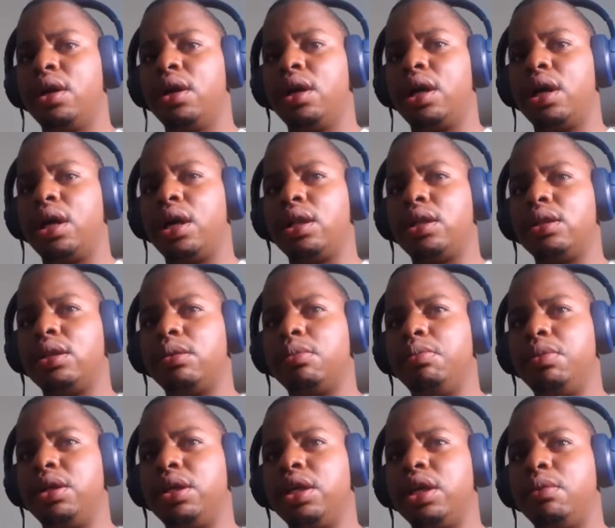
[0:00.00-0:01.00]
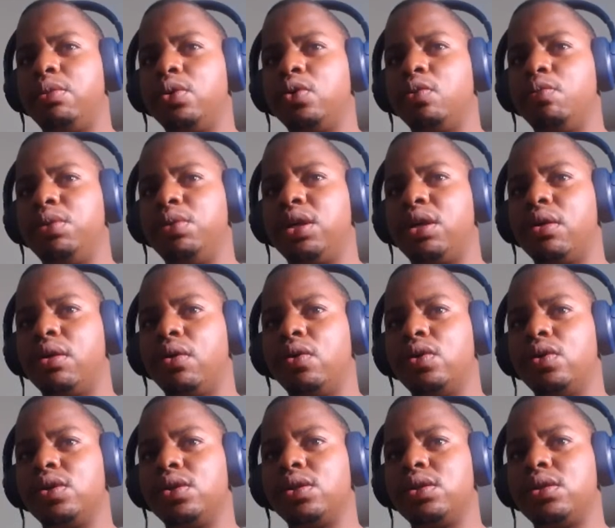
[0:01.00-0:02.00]
And being able to be
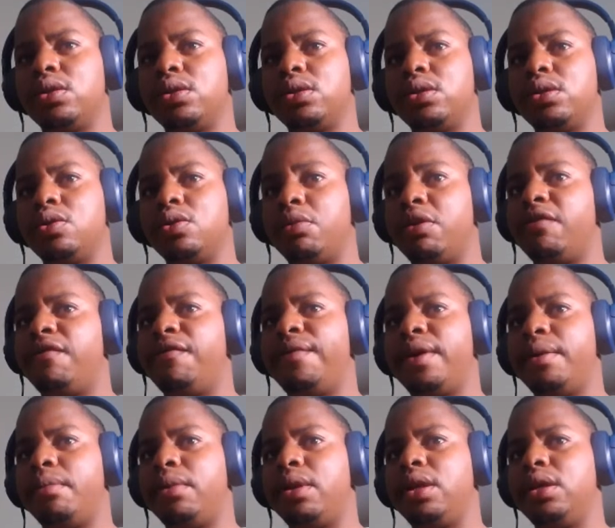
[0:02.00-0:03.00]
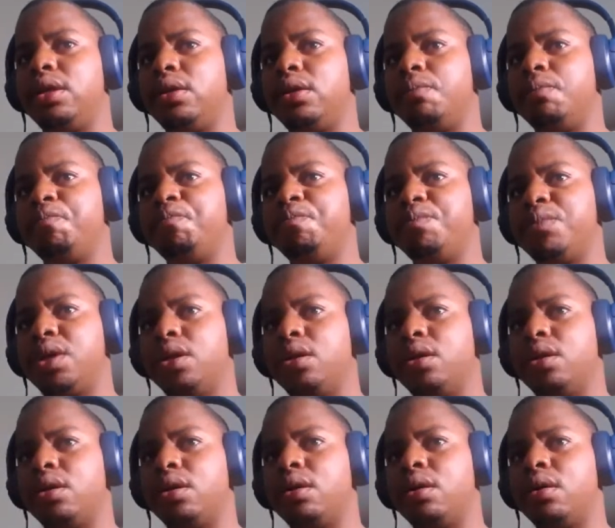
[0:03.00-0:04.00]
close to my family
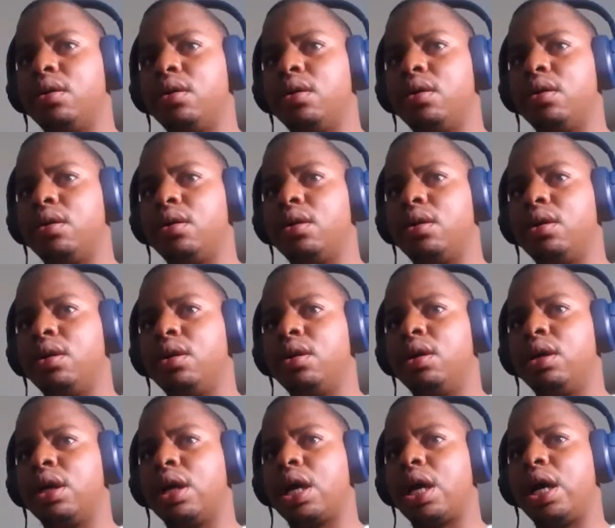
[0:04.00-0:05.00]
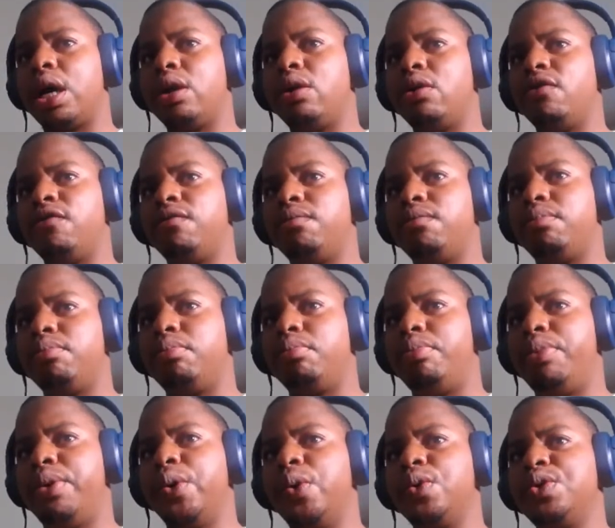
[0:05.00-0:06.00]
uh, kind of
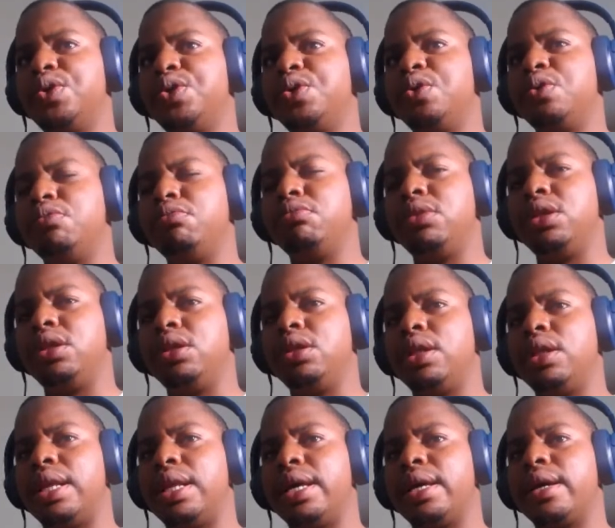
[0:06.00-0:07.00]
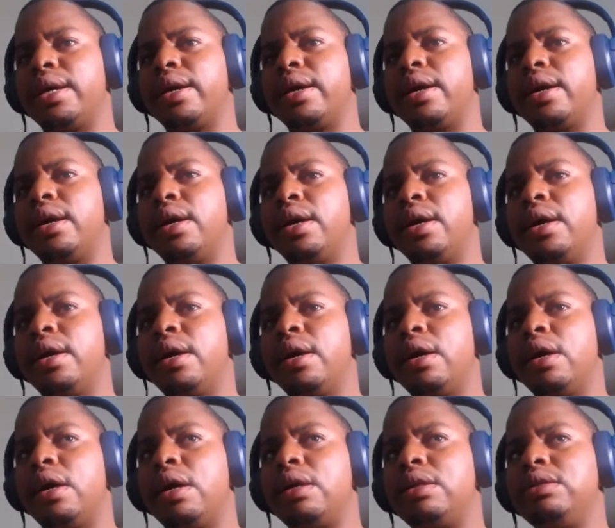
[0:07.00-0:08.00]
brought to me like
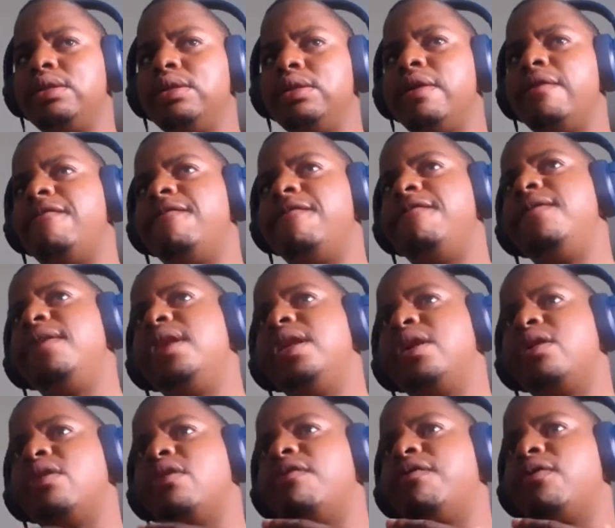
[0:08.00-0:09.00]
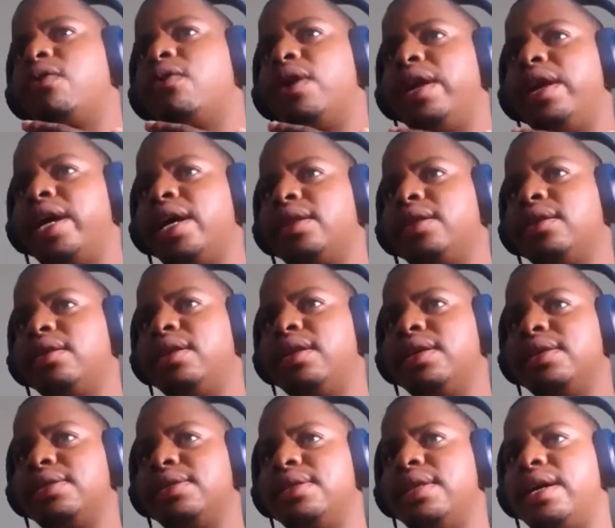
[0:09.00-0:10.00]
the feeling of
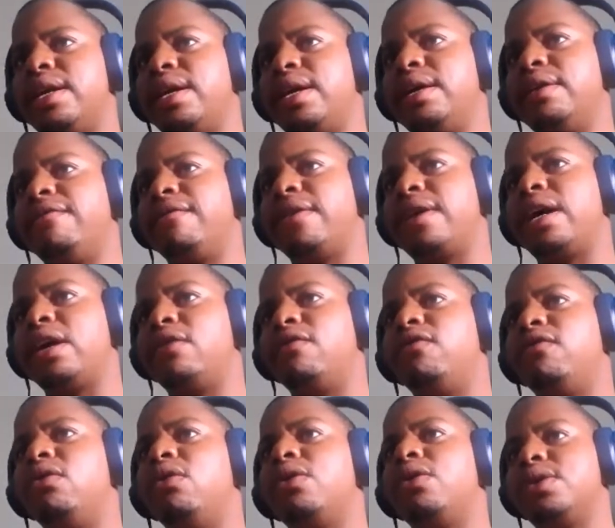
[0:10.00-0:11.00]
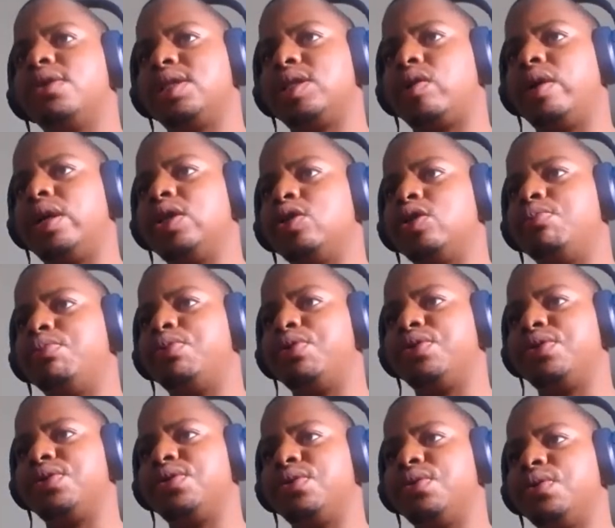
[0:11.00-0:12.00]
connectedness that I kind of lost trying to
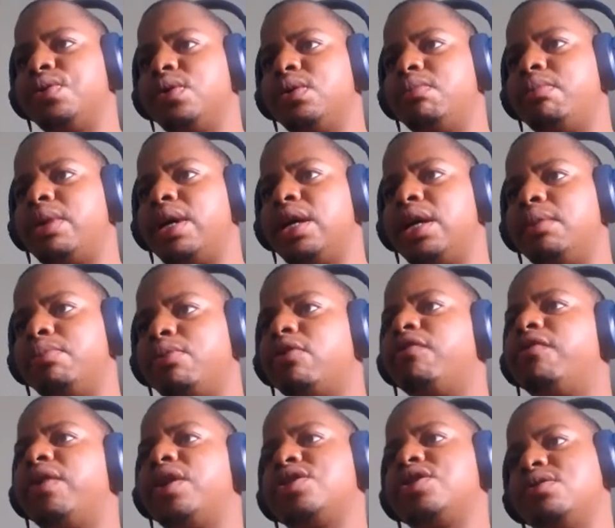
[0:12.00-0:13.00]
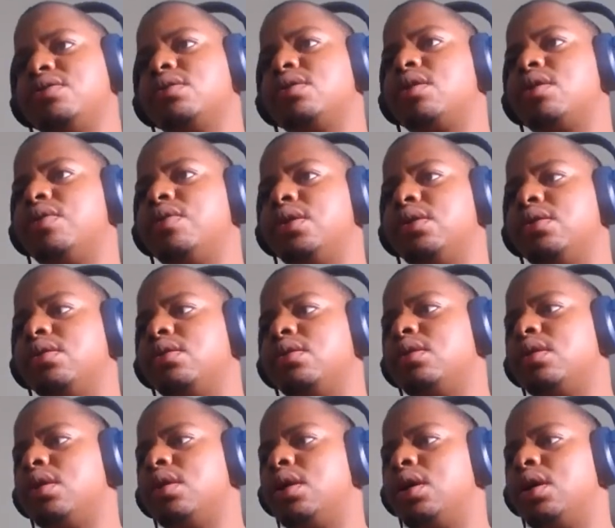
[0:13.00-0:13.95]
pursue my professional career.